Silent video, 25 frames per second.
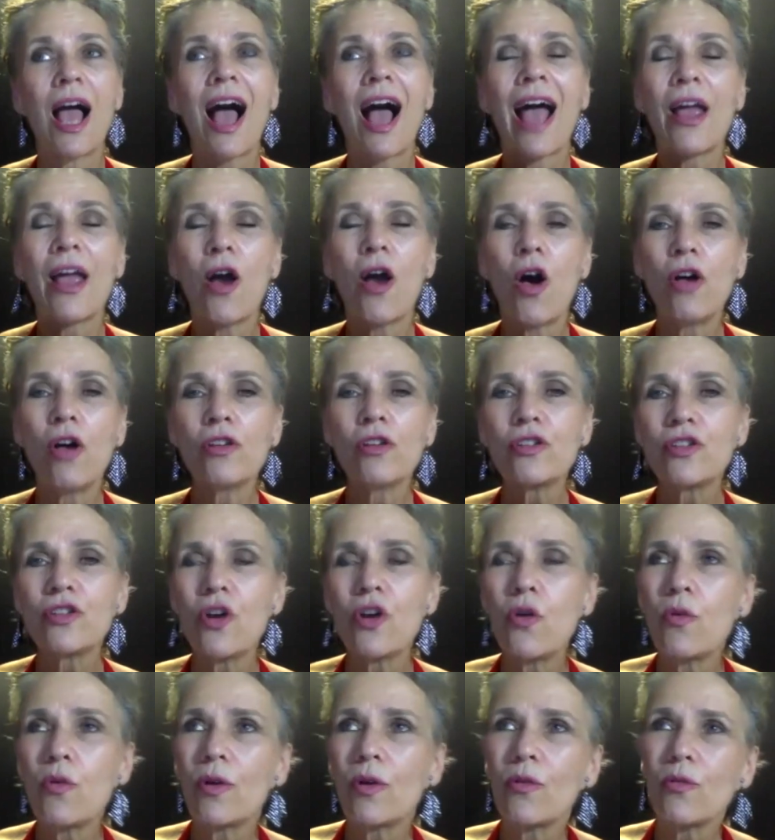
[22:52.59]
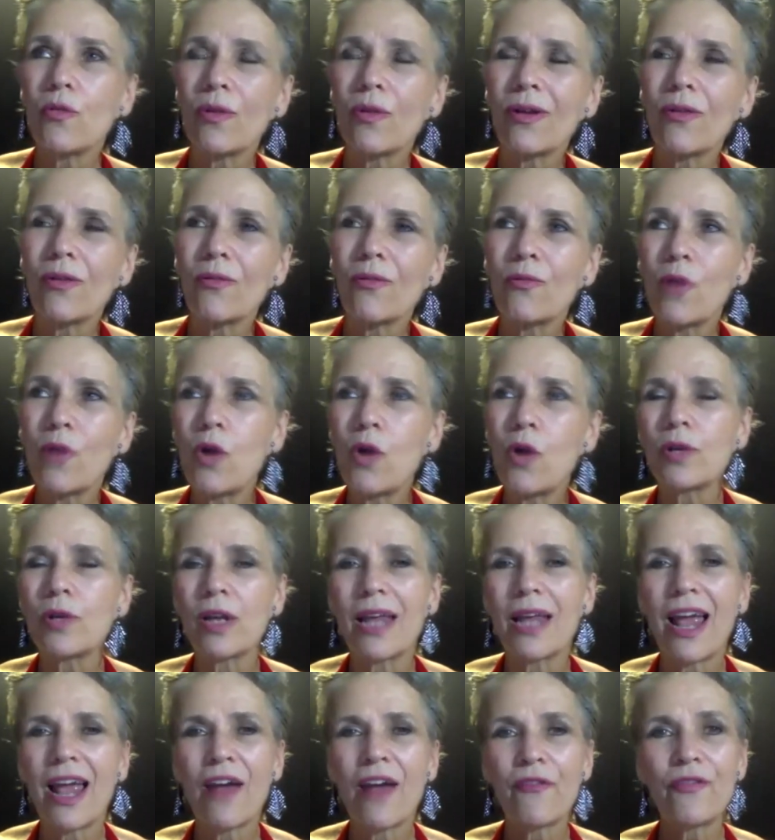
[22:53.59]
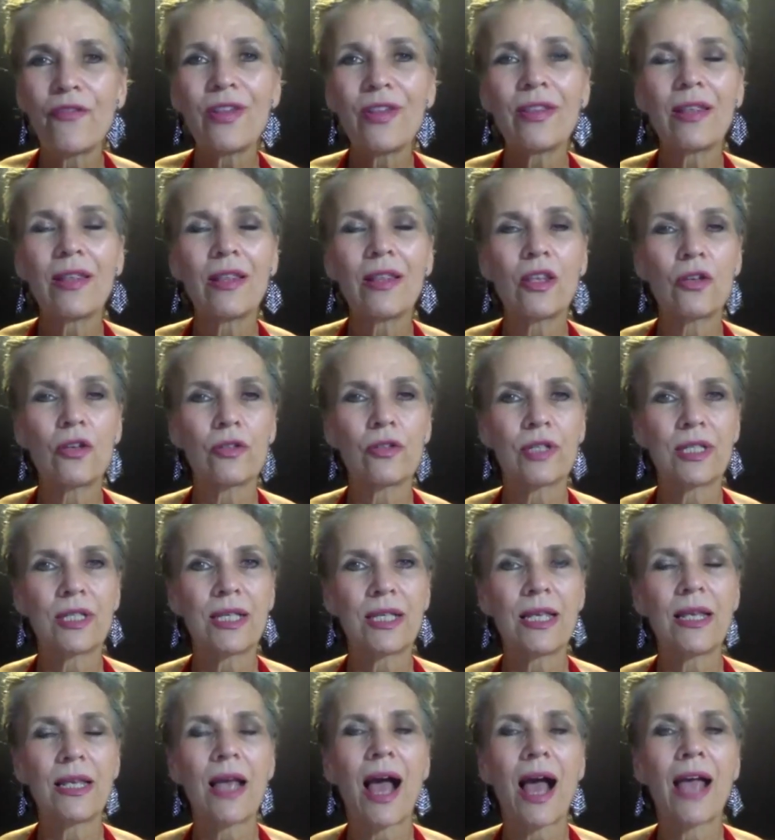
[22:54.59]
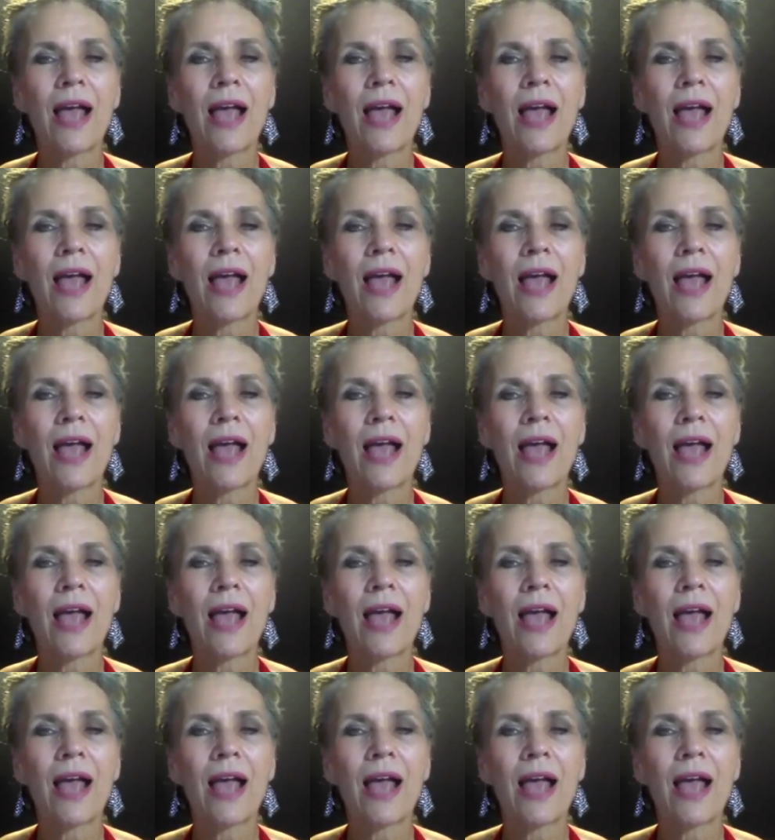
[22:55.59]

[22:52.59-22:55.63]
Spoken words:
I also wrote everything that you'll see.